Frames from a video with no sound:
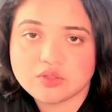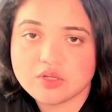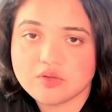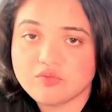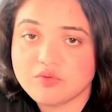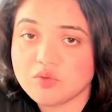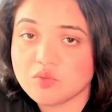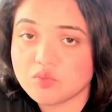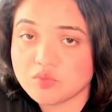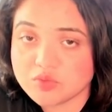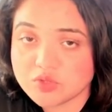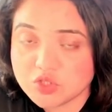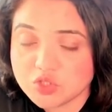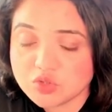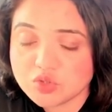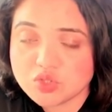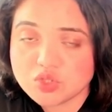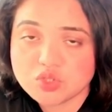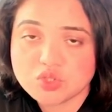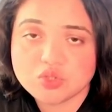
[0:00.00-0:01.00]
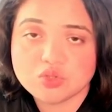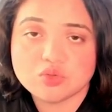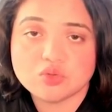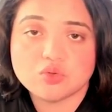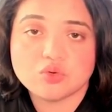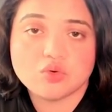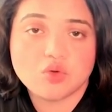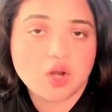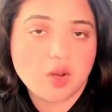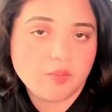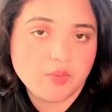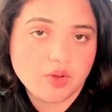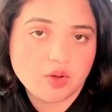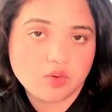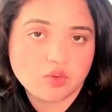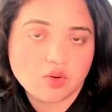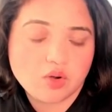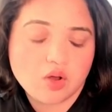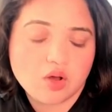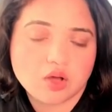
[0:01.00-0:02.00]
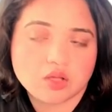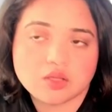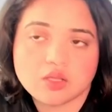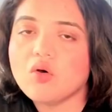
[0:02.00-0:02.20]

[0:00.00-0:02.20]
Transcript: if you choose to roll up your own auth,